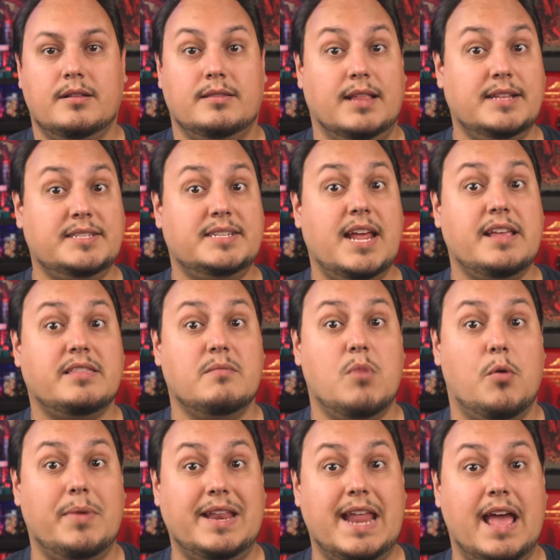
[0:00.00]
Let's take the
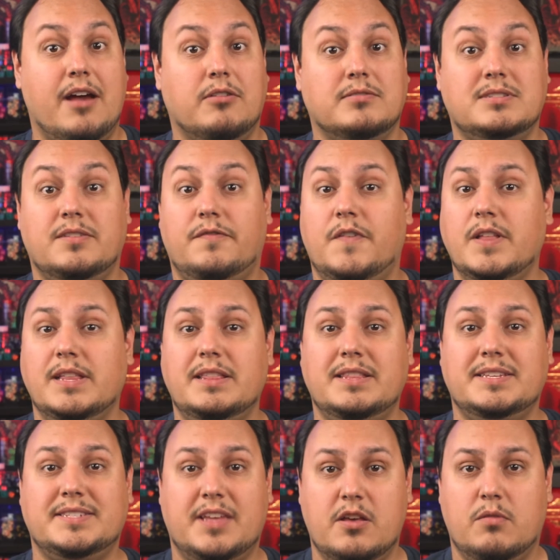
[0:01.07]
moment now to fill in
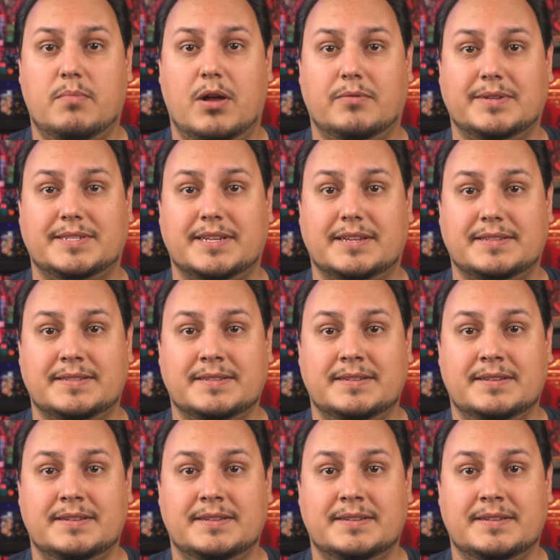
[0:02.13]
the skill bonuses.